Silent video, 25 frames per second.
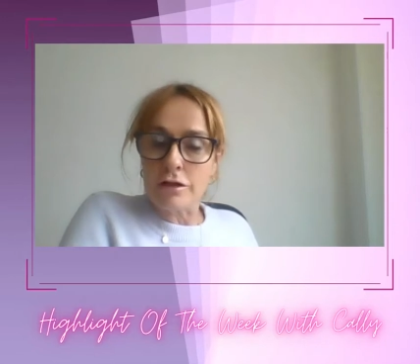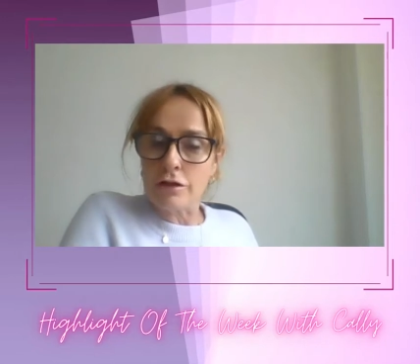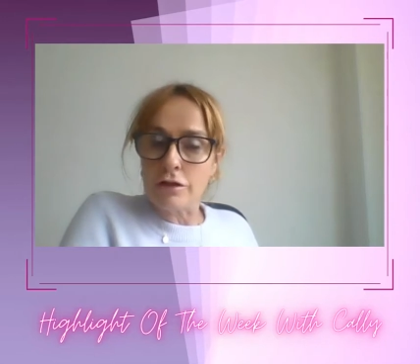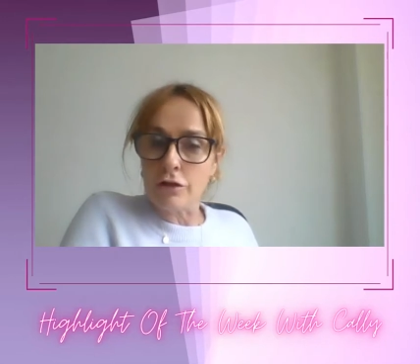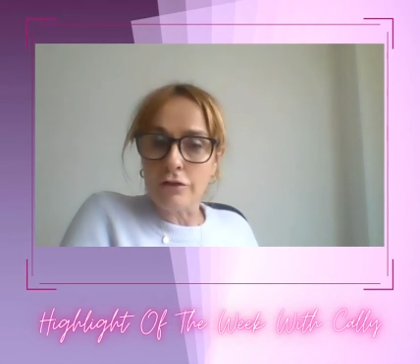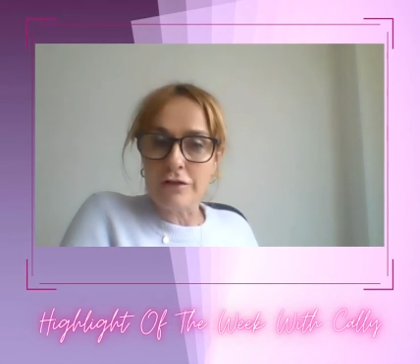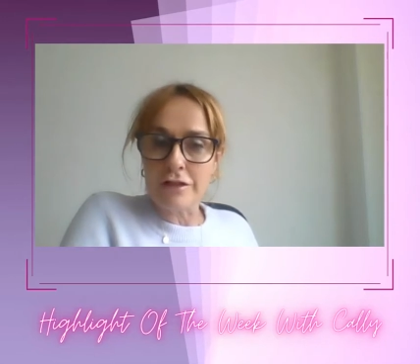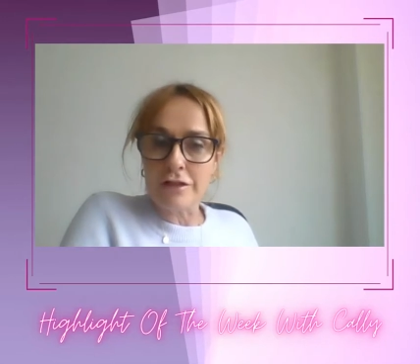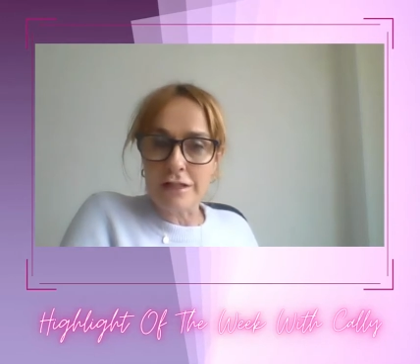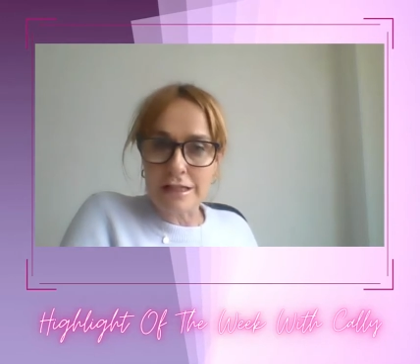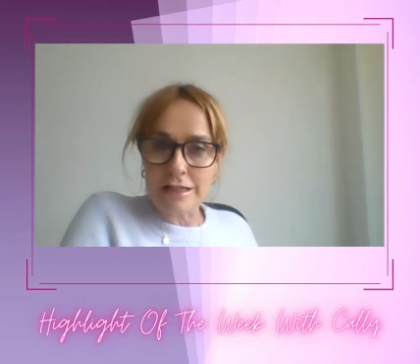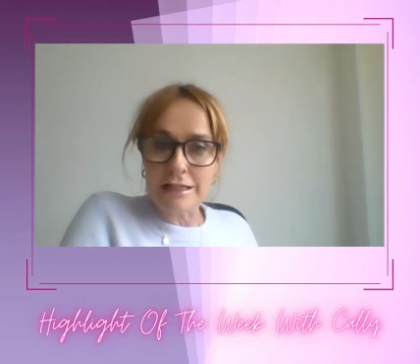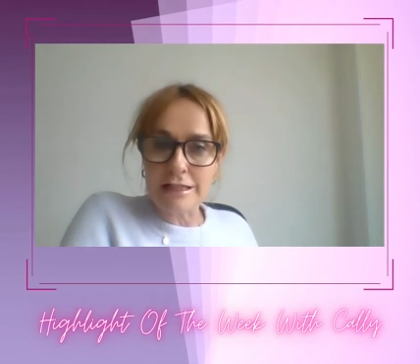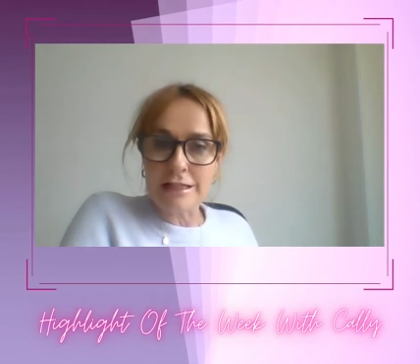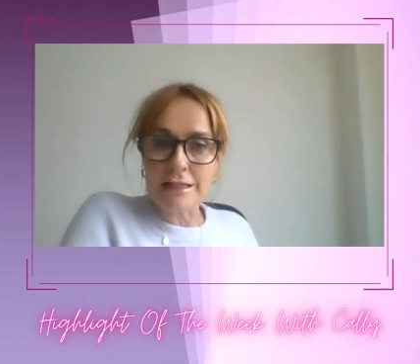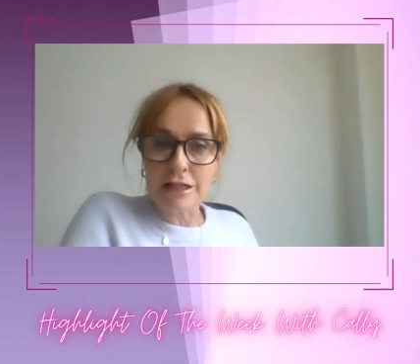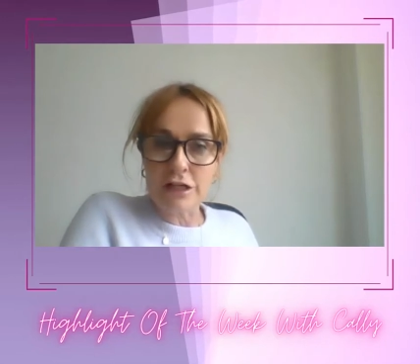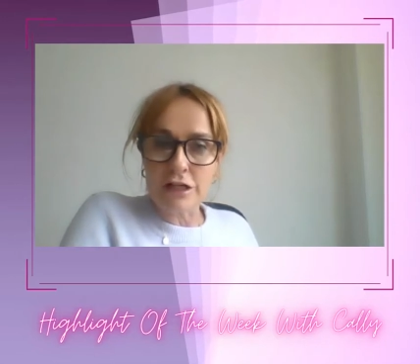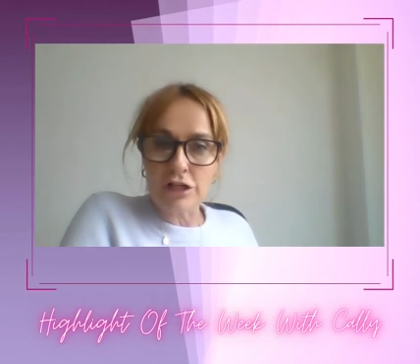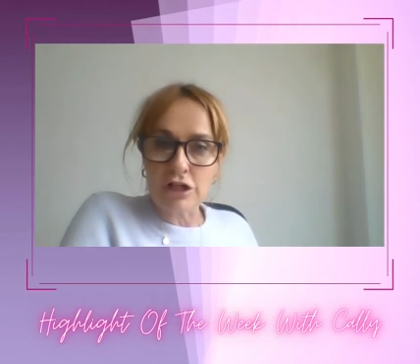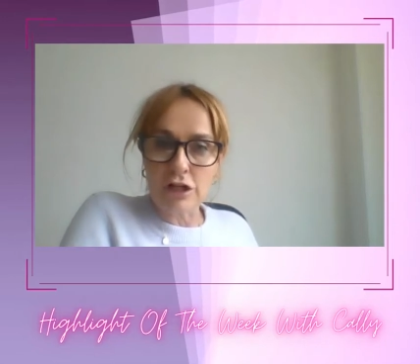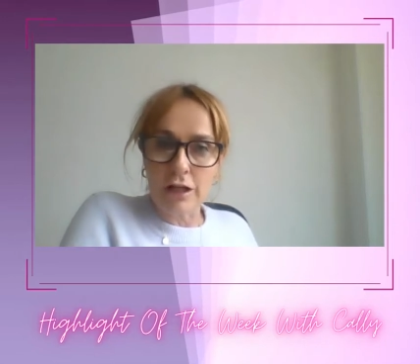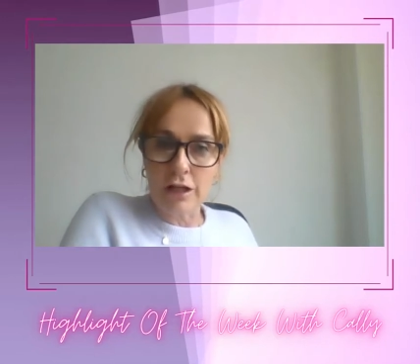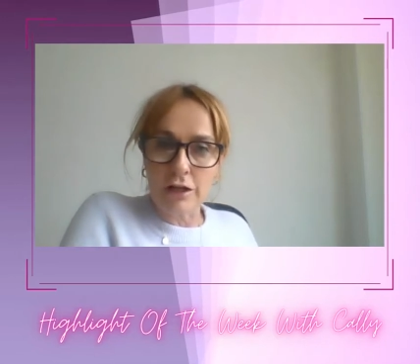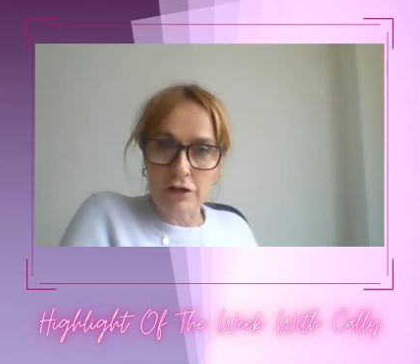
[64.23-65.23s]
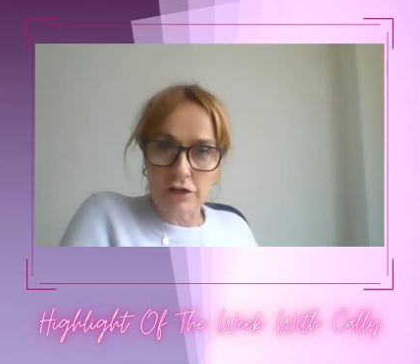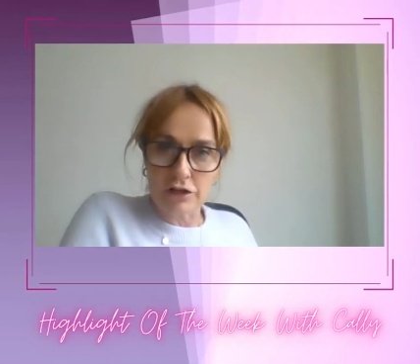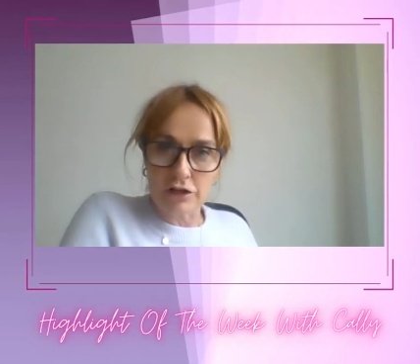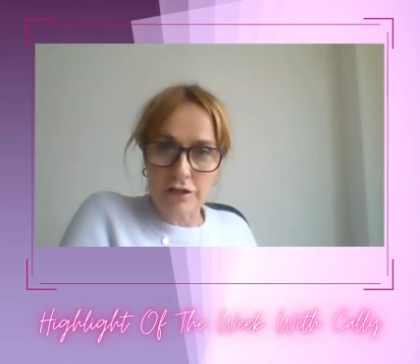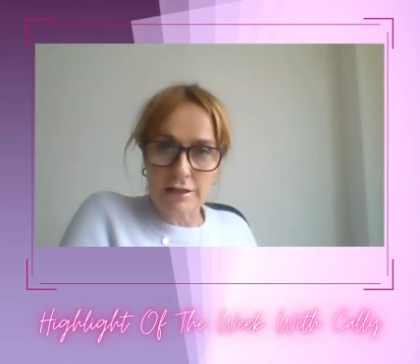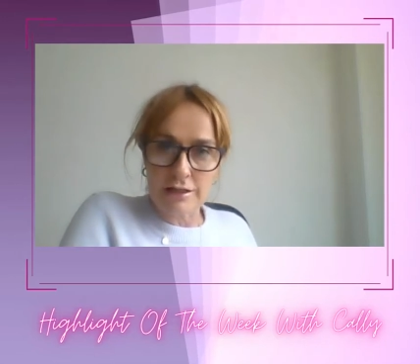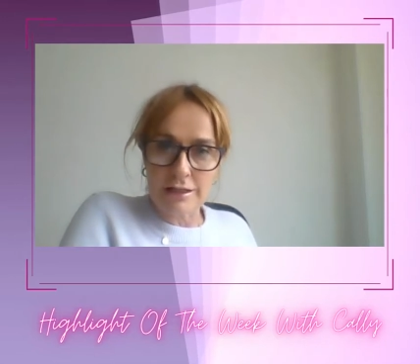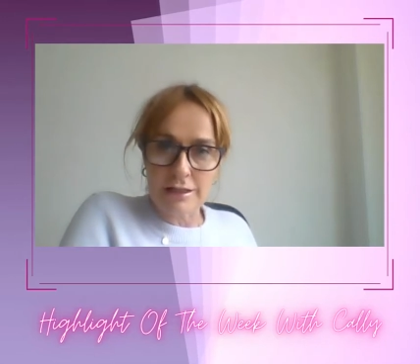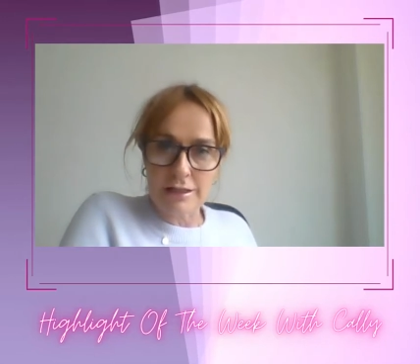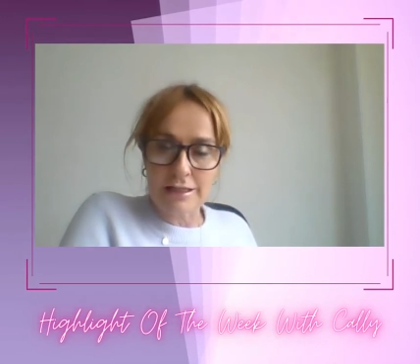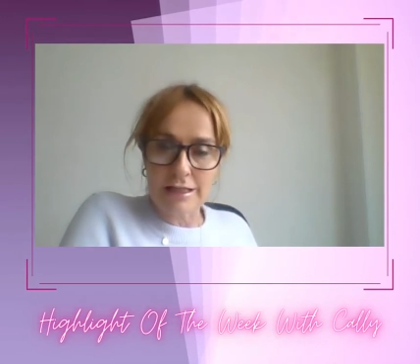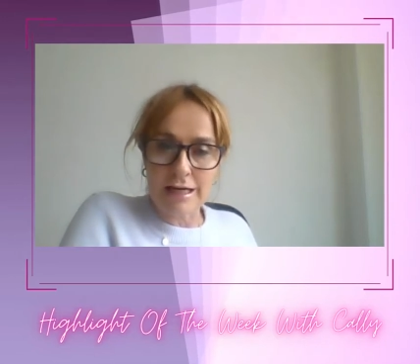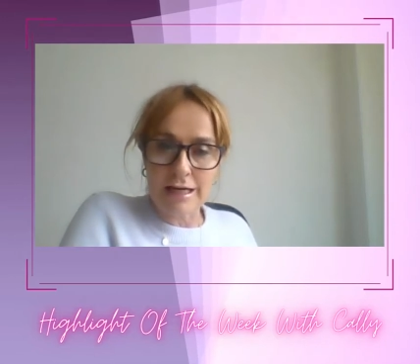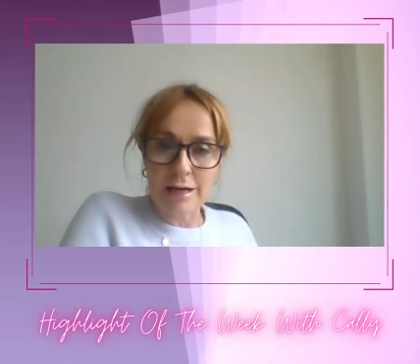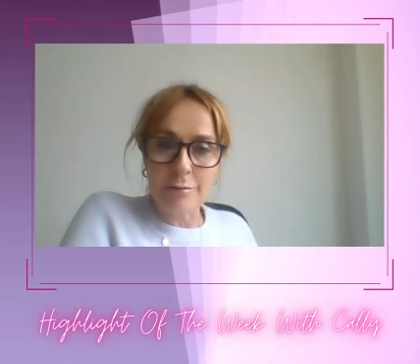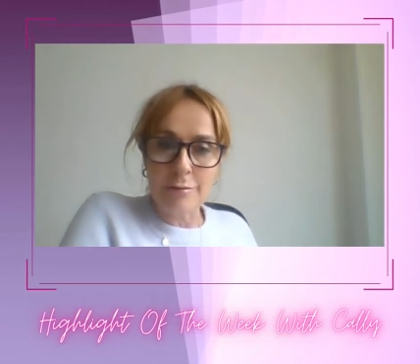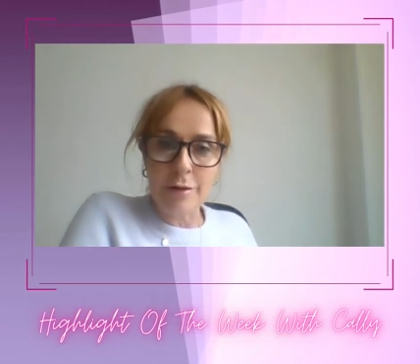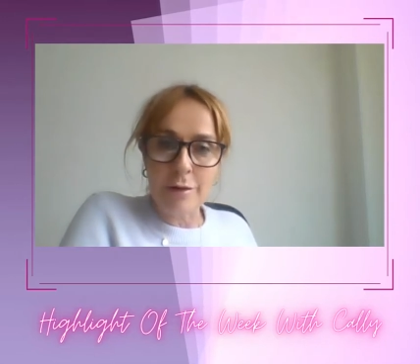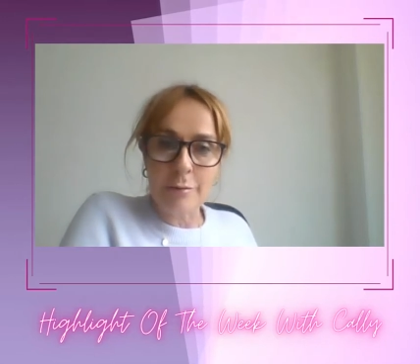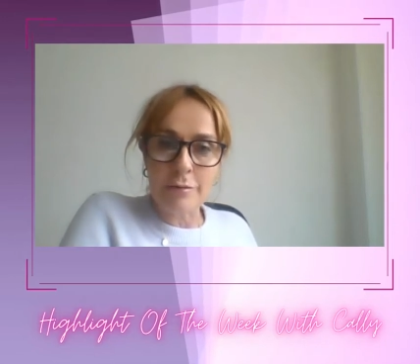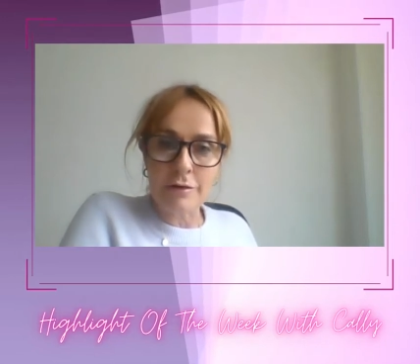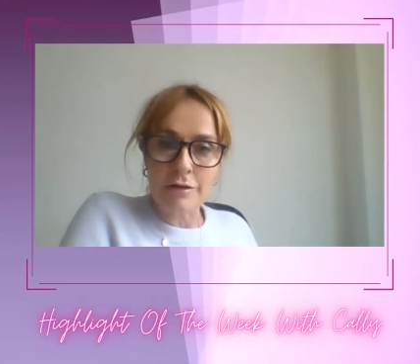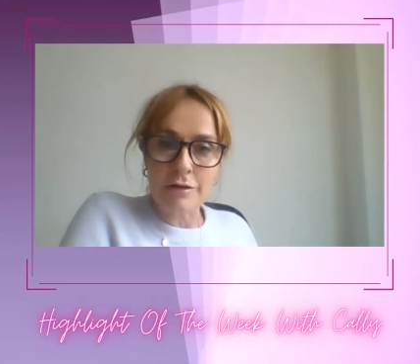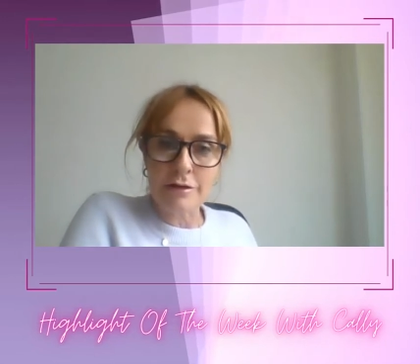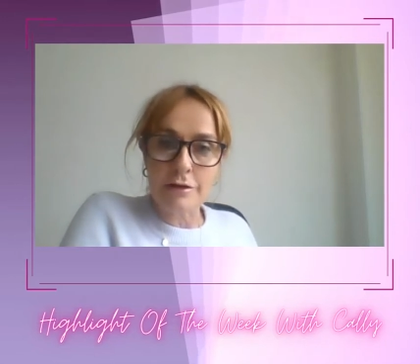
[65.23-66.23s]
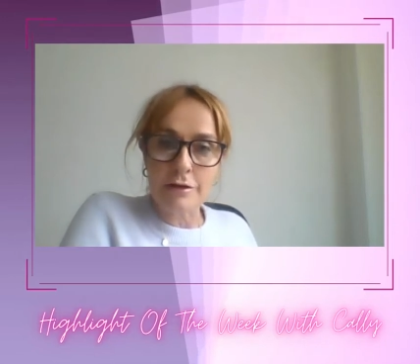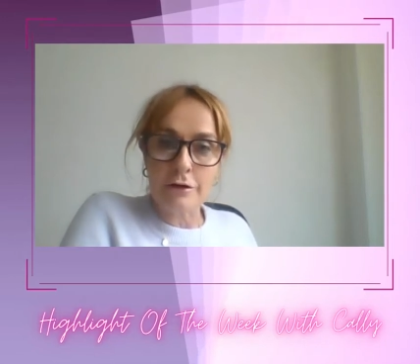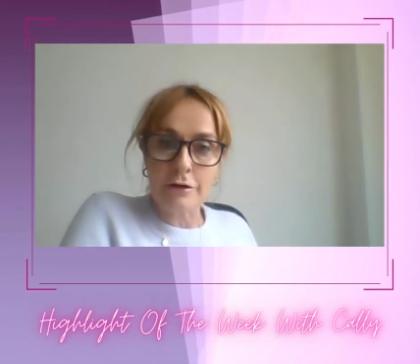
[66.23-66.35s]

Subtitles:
sort of day-to-day challenges that team members